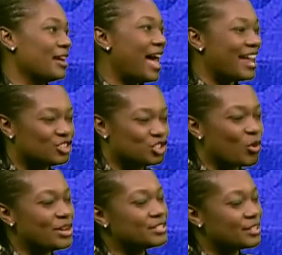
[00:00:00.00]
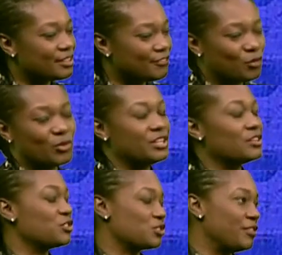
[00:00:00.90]
and joins the fourth
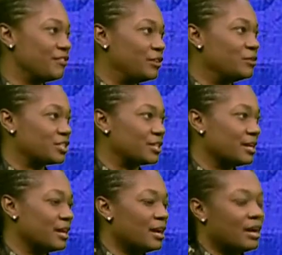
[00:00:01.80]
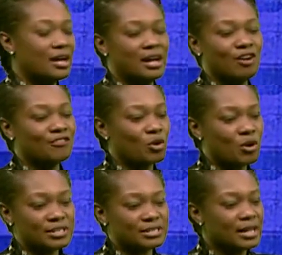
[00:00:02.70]
industrial revolution. Of course,